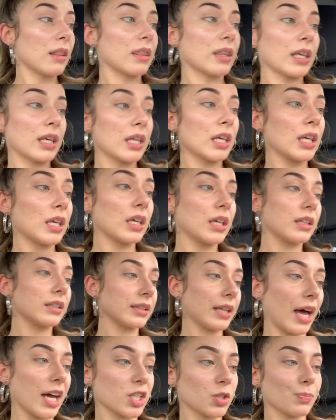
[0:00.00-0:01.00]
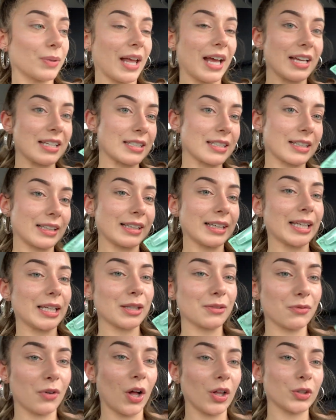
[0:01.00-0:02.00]
the Lash Blast
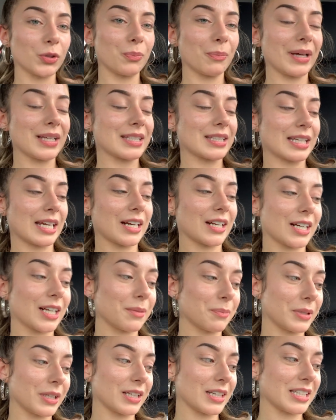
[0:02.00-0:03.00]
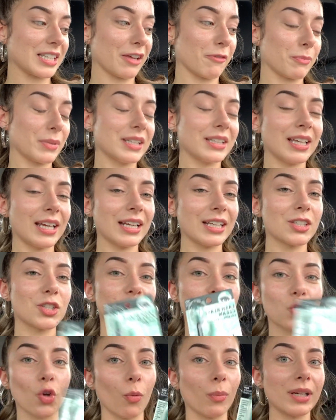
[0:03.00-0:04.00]
Clean Volume Mascara, because I've been getting
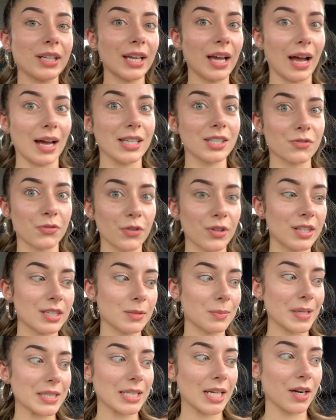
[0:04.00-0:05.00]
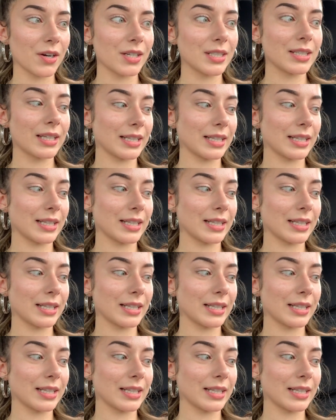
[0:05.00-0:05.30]
so many ads for this mascara.